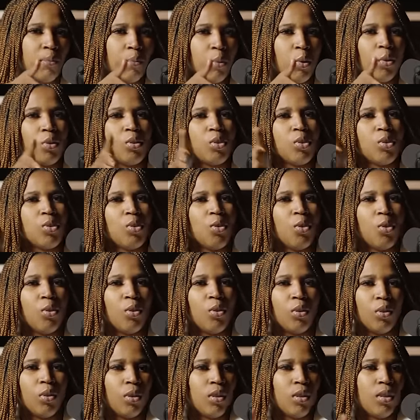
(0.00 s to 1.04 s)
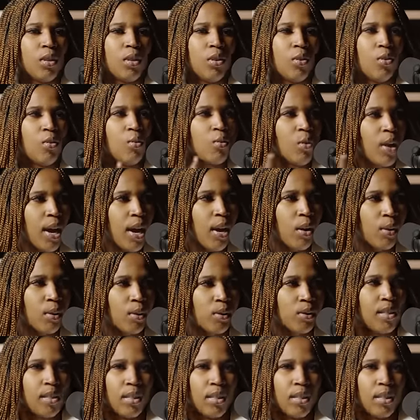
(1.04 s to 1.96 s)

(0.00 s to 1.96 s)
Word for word: personal route,